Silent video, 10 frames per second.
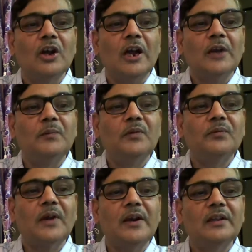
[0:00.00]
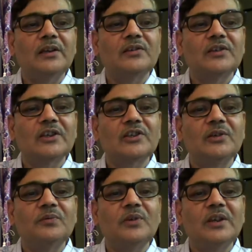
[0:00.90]
And we find that
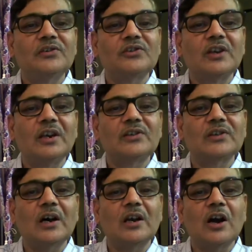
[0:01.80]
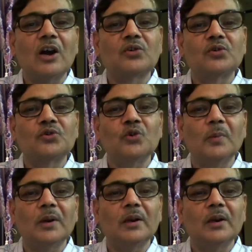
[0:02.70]
sex-influenced traits are autosomal.